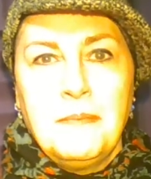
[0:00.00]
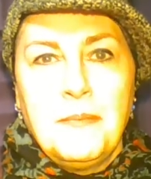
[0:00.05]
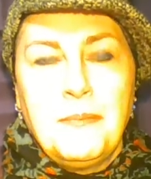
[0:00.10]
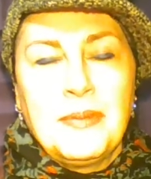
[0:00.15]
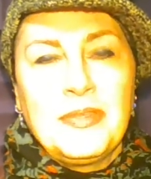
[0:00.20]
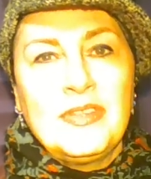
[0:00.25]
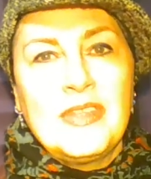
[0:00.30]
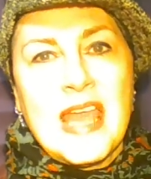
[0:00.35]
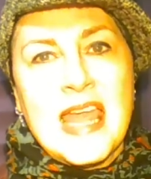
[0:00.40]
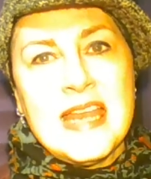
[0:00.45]

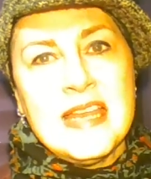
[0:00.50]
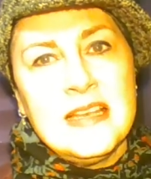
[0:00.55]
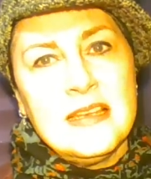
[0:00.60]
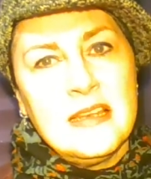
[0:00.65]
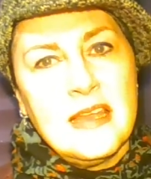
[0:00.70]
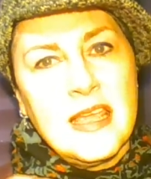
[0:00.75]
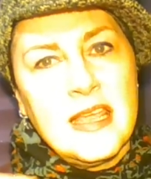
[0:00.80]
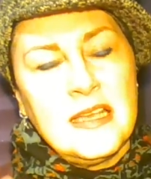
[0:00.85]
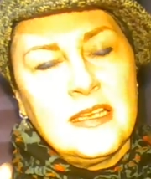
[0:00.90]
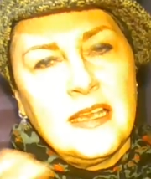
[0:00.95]
but then
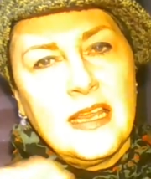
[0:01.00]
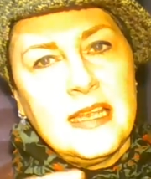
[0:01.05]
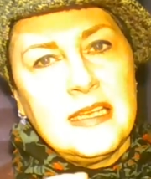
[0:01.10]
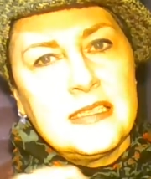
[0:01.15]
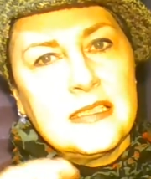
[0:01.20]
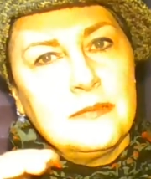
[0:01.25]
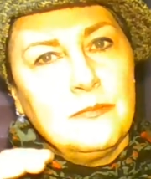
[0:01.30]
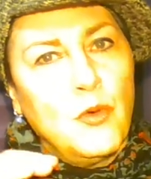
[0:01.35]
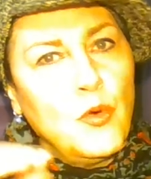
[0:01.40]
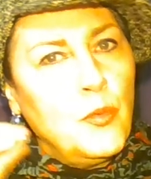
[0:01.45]

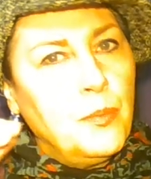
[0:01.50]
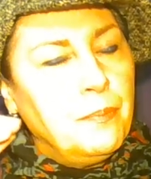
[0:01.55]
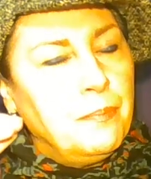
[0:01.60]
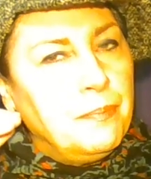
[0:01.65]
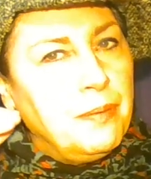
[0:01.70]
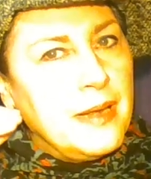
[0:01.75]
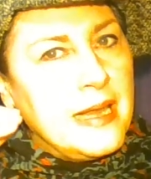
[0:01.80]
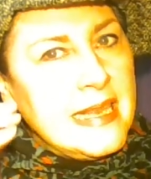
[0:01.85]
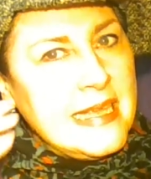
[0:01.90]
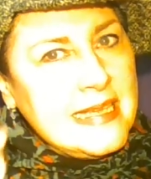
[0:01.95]
it's more
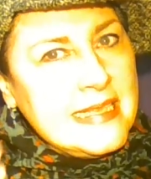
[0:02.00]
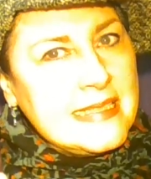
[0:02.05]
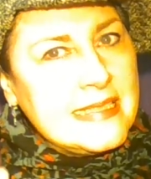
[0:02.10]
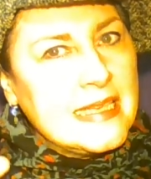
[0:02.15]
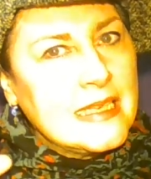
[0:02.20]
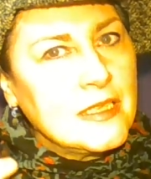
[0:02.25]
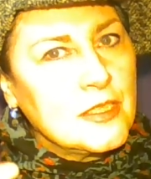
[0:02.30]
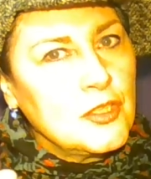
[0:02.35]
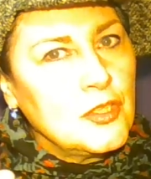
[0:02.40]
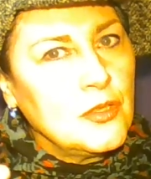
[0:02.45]

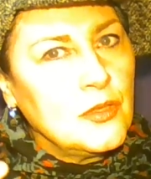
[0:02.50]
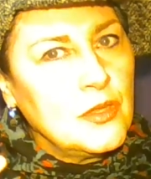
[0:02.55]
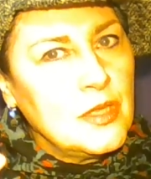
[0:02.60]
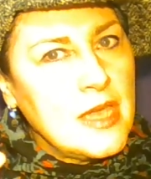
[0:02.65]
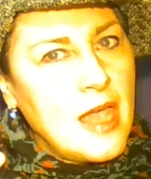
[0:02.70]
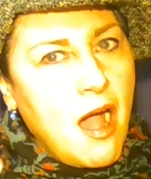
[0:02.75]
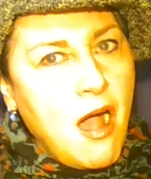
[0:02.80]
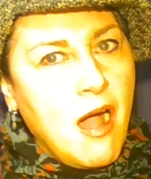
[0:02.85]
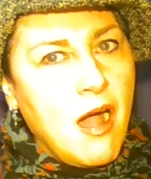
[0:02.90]
pleasing to the